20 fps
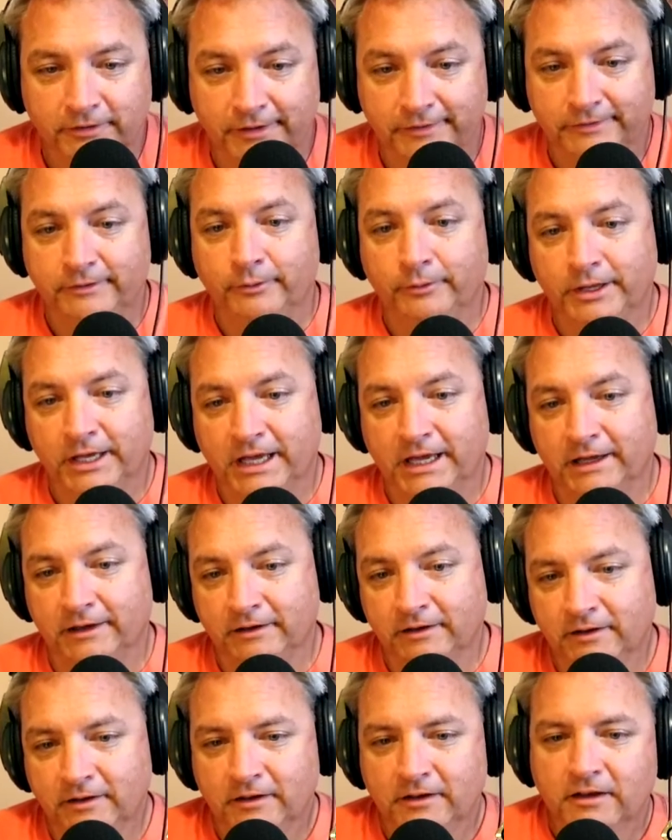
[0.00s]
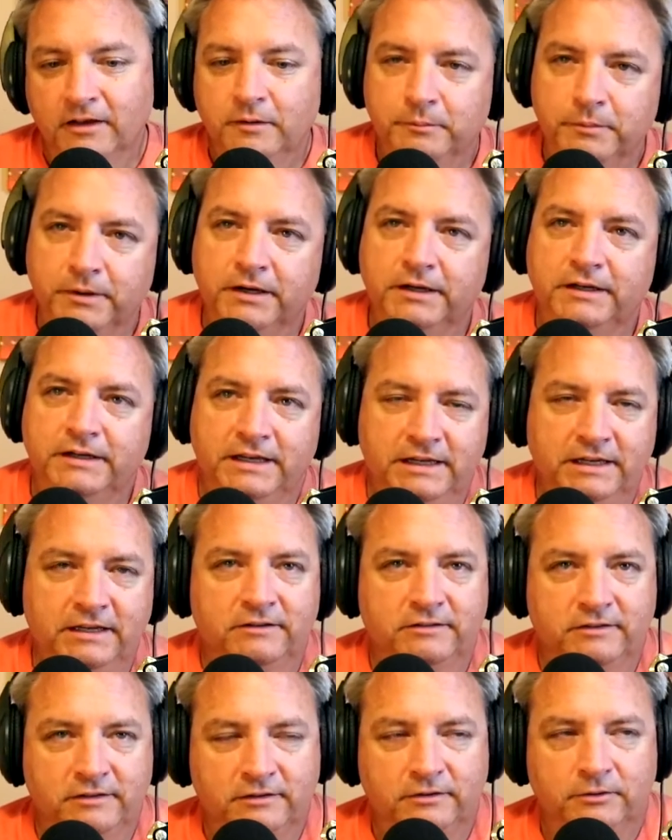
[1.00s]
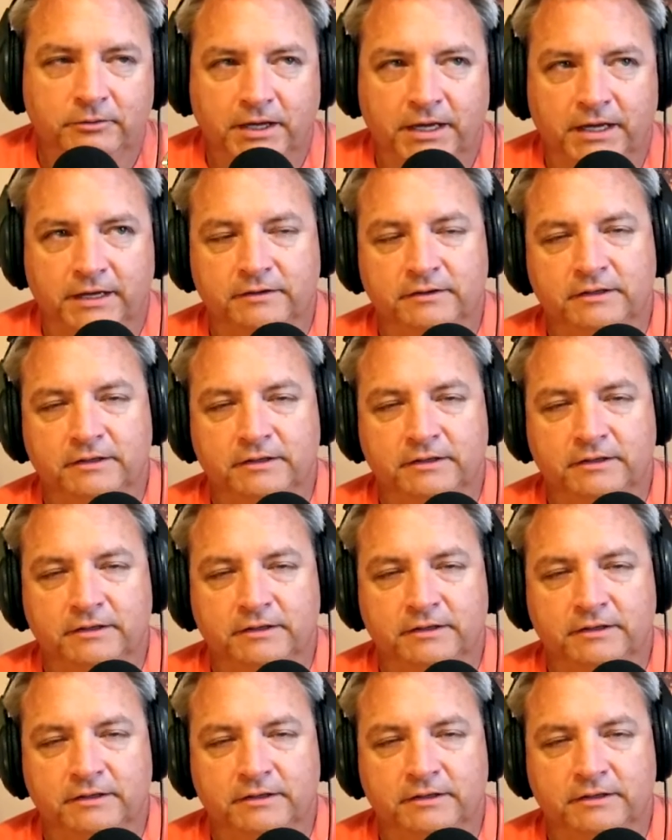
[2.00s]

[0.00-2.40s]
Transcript: It's okay. But it's okay.